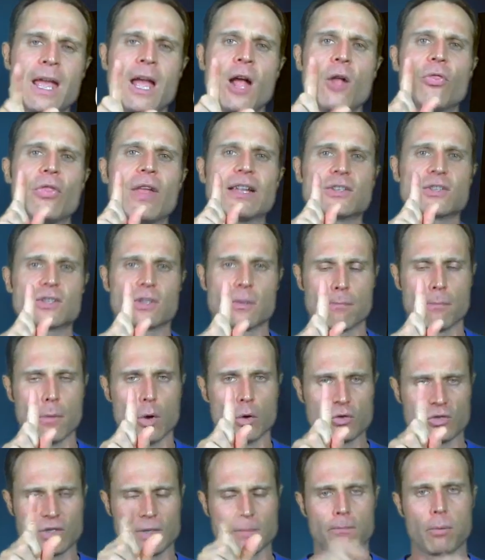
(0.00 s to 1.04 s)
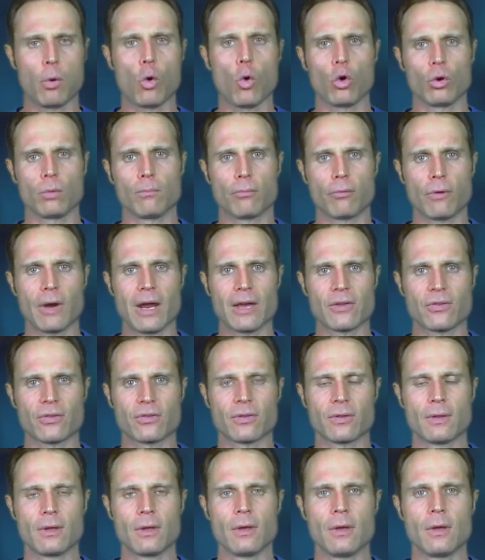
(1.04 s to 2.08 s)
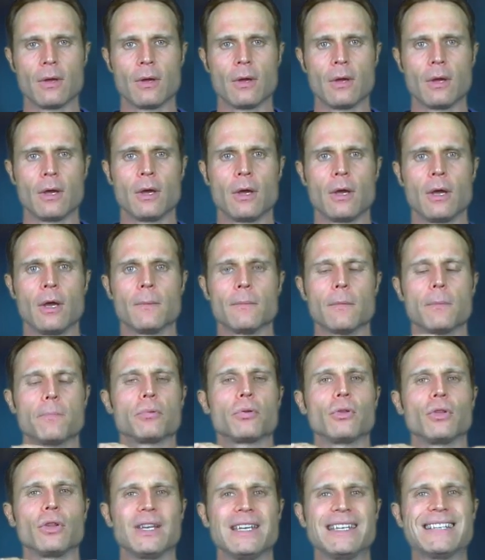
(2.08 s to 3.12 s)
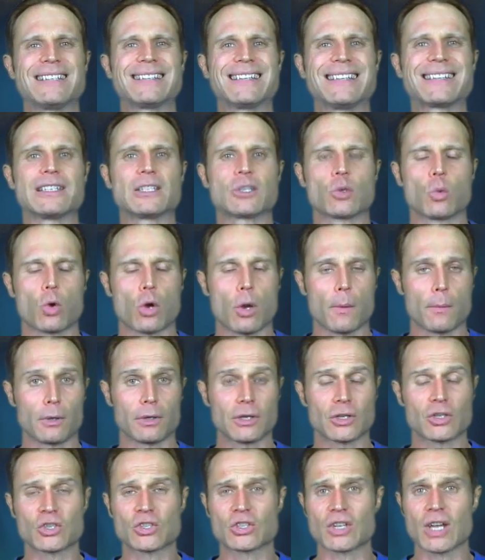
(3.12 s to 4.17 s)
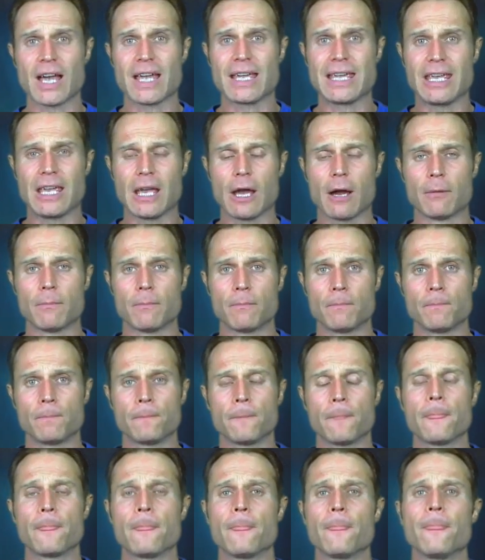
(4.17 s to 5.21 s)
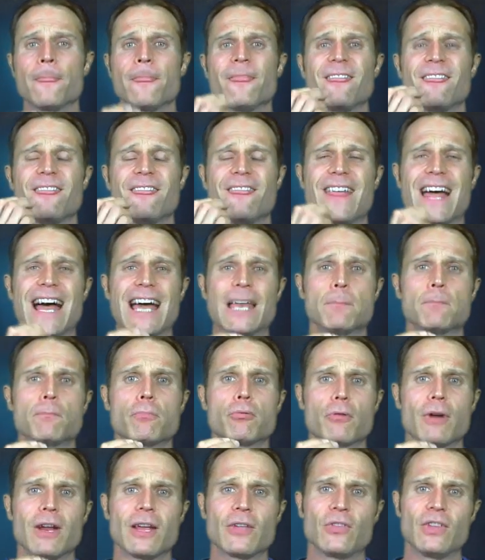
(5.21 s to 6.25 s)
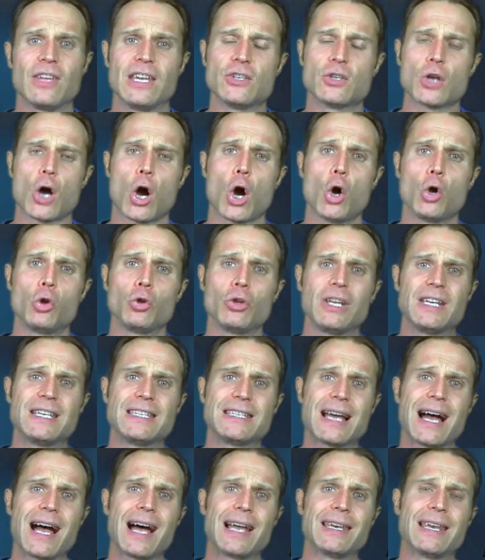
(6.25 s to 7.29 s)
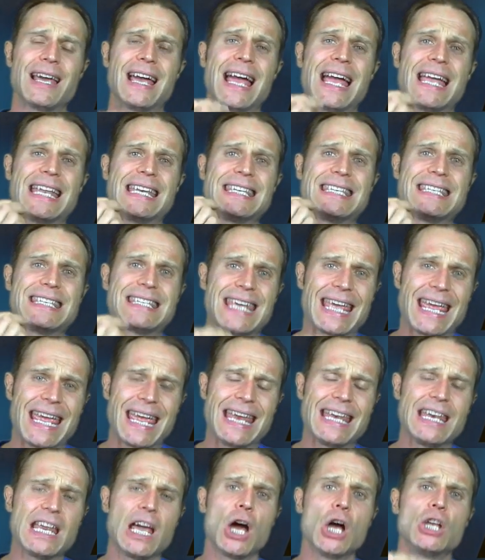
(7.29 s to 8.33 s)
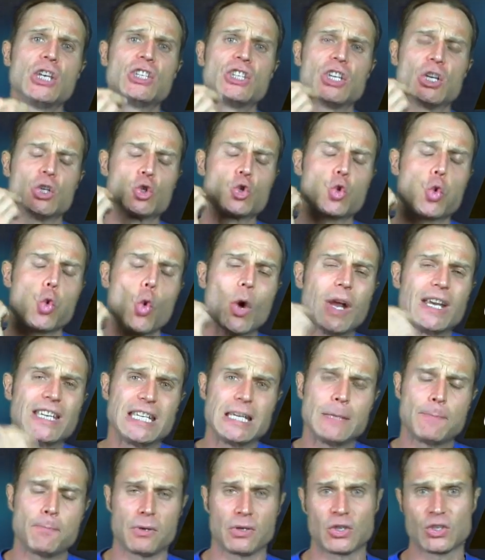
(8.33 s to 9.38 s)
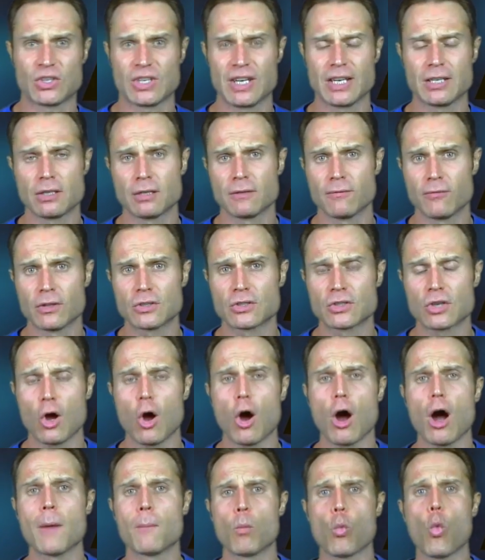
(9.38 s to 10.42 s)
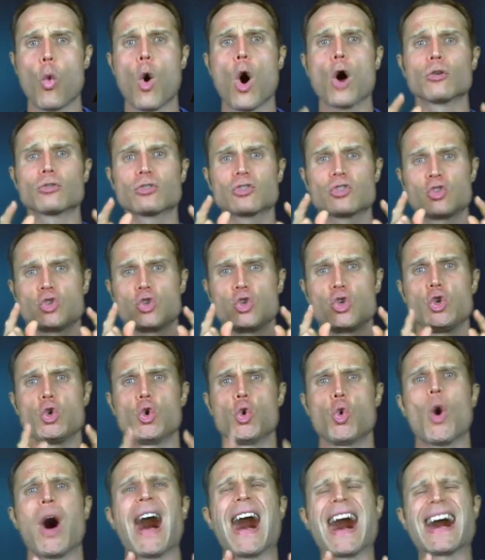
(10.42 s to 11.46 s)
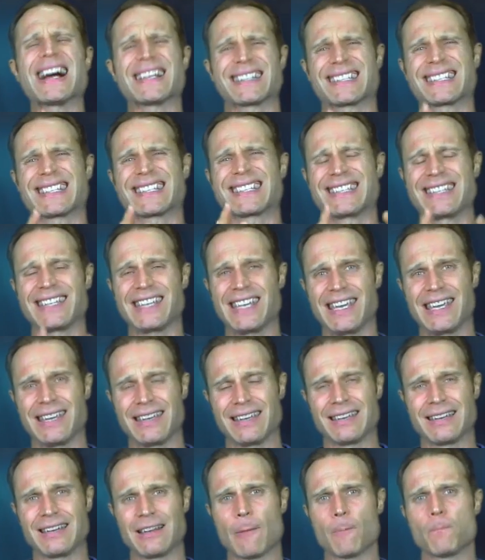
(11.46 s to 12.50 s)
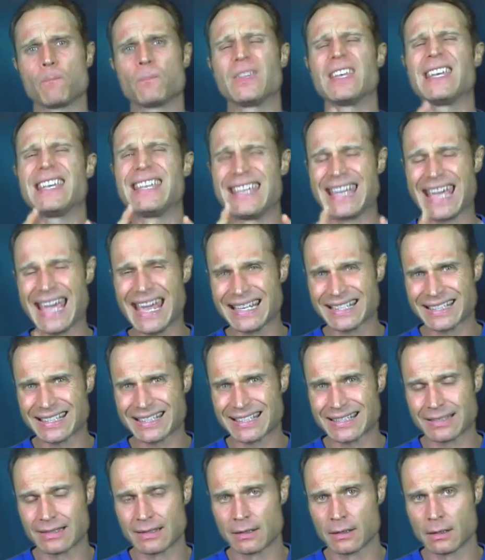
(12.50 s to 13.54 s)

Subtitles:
That's the most important breath. But please listen to what I'm going to say here. That breath is only done 10 to 20% of the time whilst you are singing. Yes,